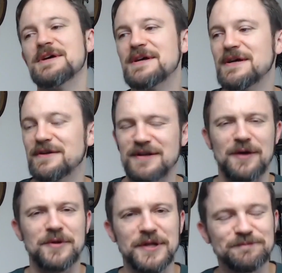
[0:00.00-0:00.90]
Not
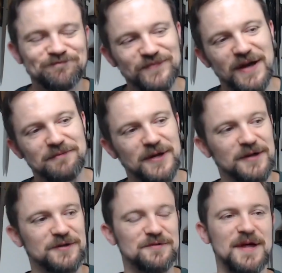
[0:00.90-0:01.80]
really. I'm not going
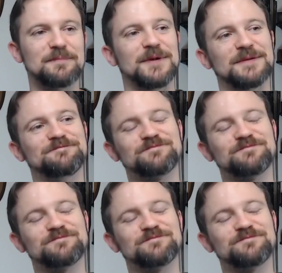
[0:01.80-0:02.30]
to do that, but